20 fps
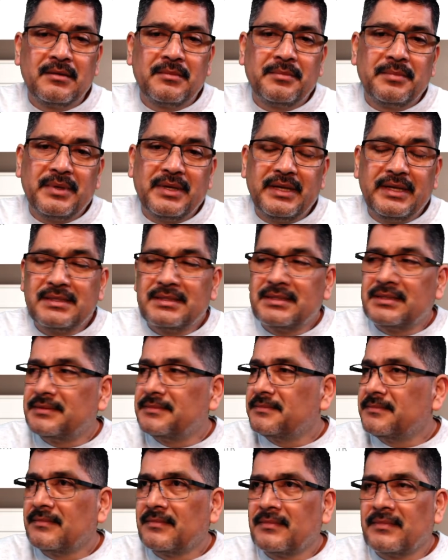But it's
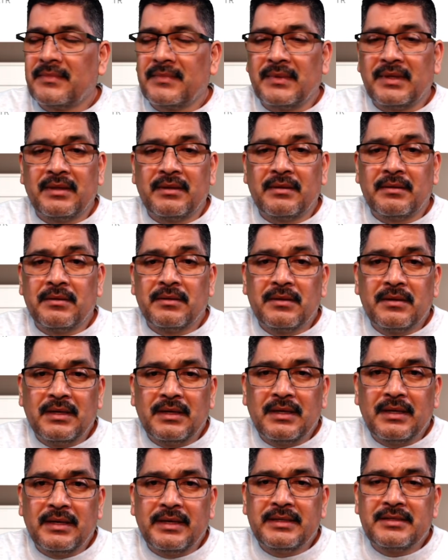
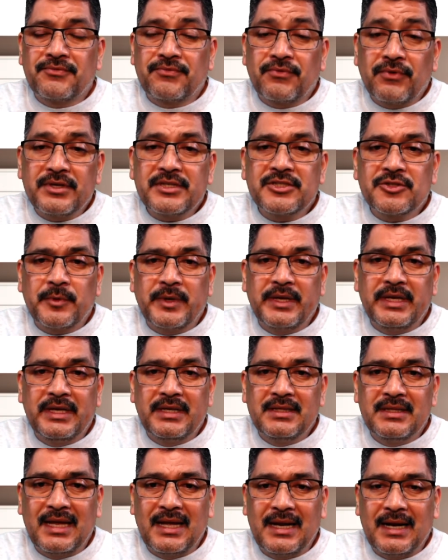
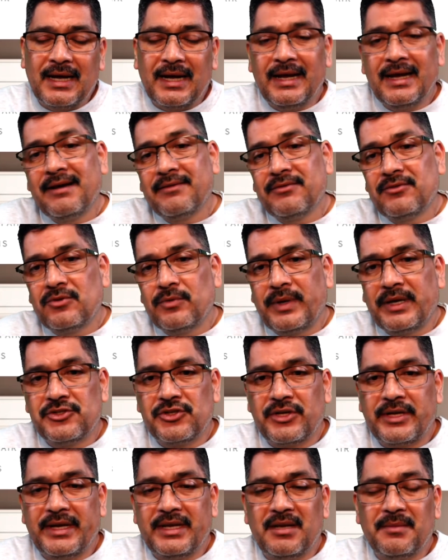frustrating that I have to
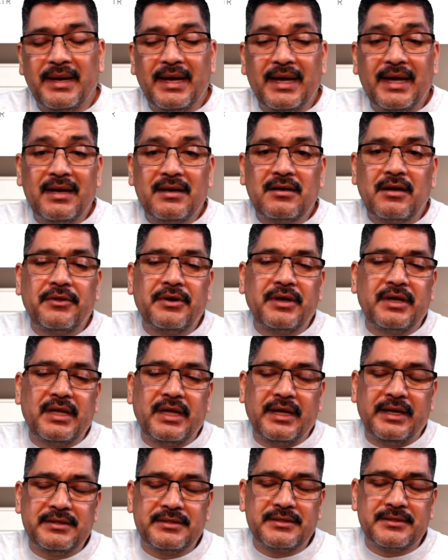educate him. I had another
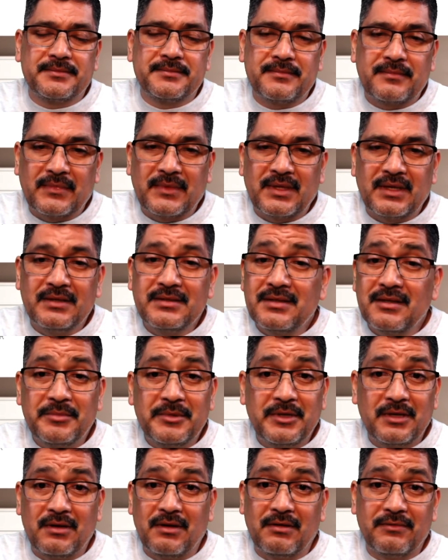case. This is going to
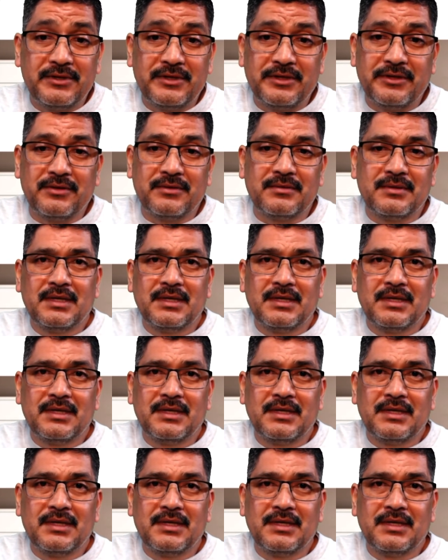be a long video.